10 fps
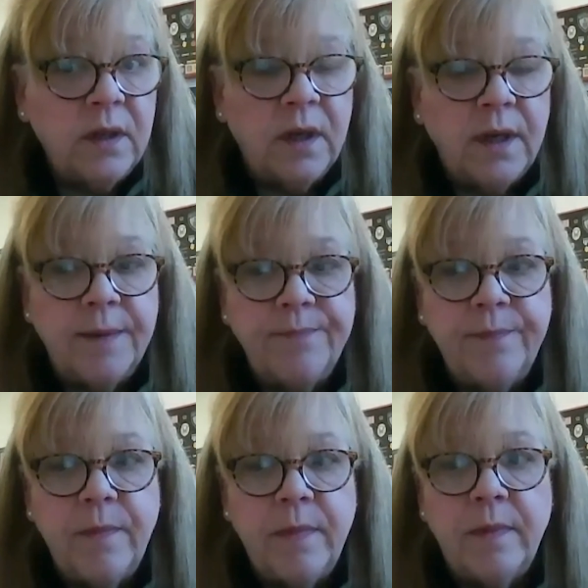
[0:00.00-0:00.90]

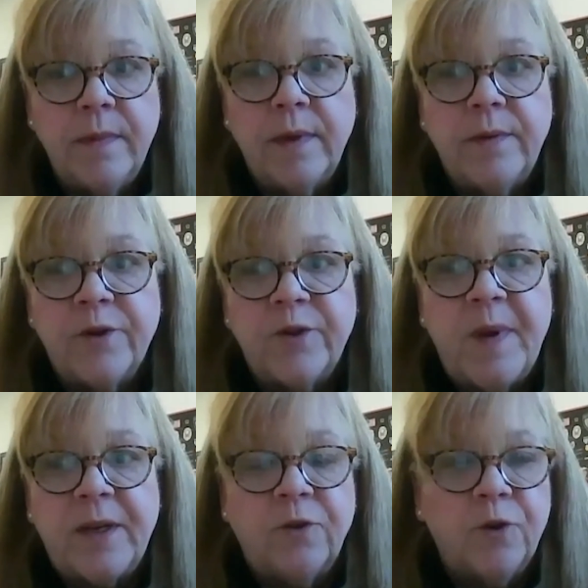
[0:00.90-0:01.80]
There's
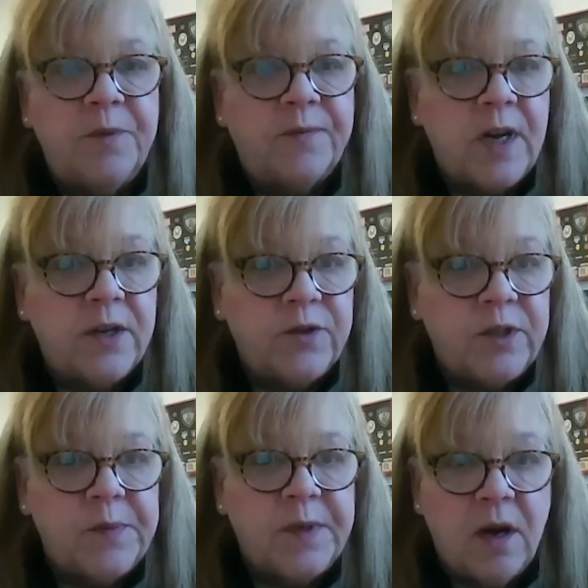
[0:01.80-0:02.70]
been a group of
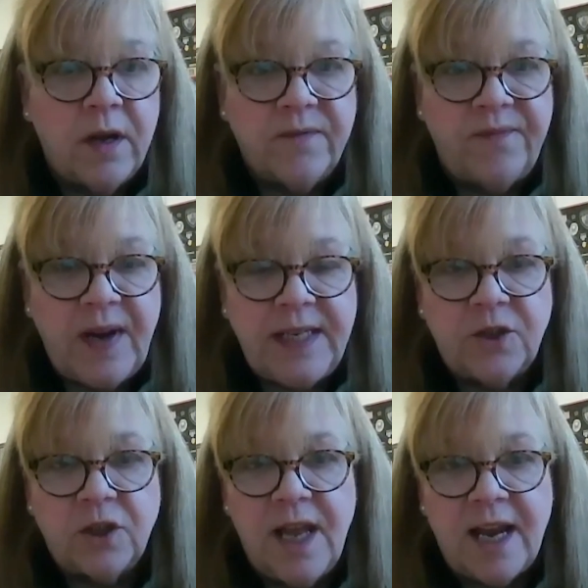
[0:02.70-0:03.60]
countries we call the
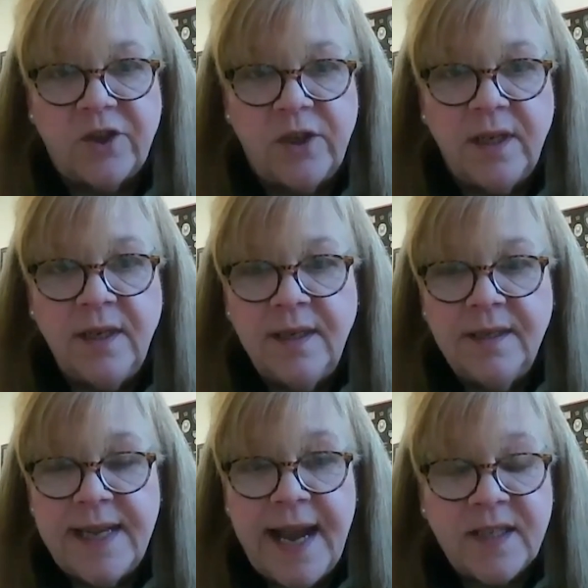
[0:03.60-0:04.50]
Financial Action
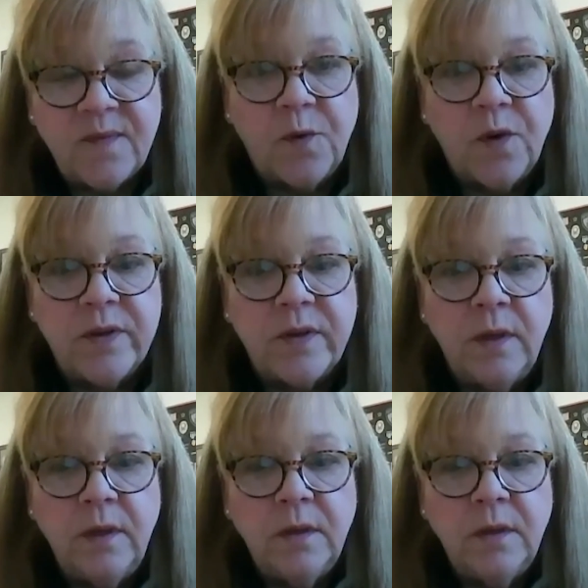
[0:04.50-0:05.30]
Task Force